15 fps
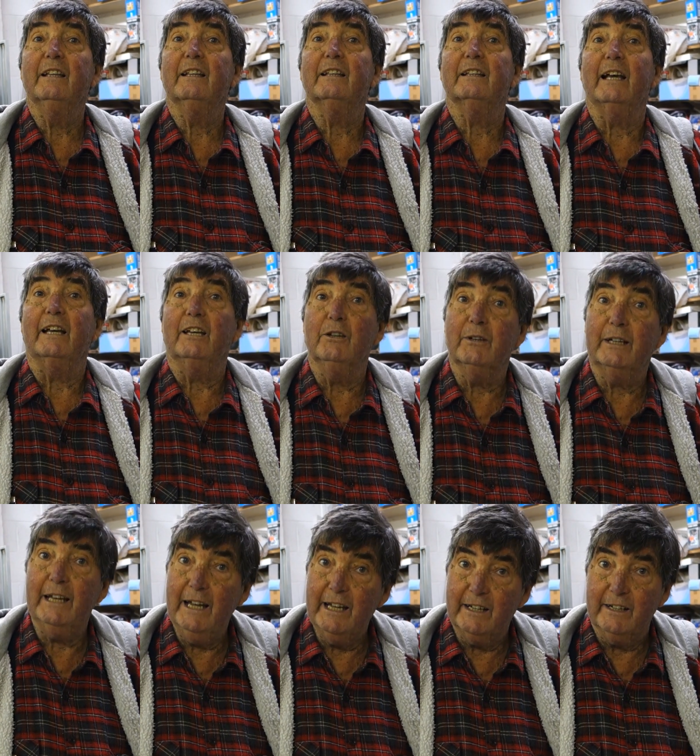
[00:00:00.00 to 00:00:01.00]
Thank you
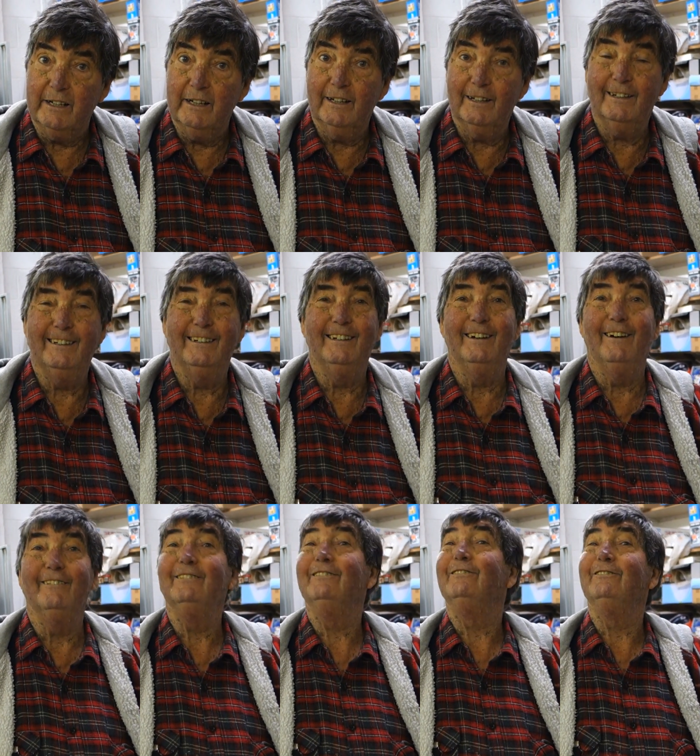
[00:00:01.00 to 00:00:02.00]
again
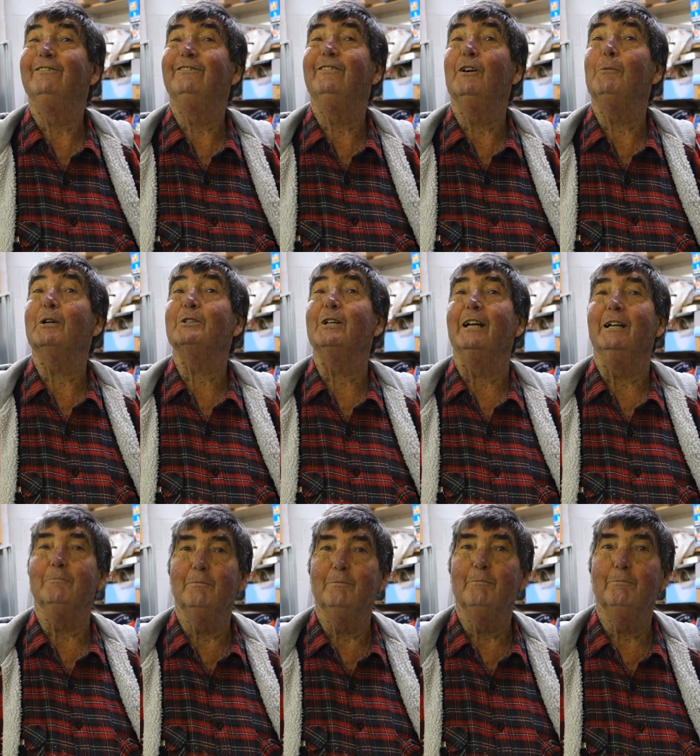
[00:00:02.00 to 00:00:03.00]
for watching
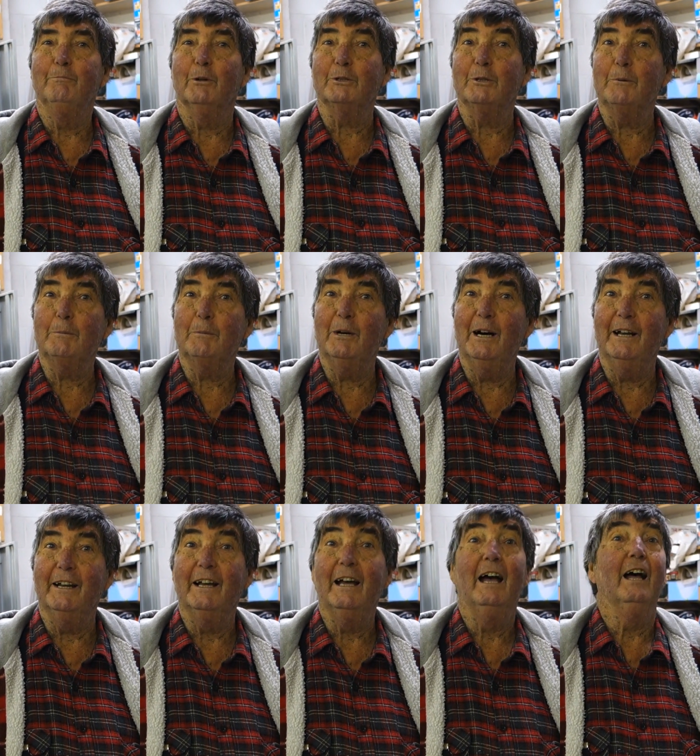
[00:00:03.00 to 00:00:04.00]
Budget with Brian.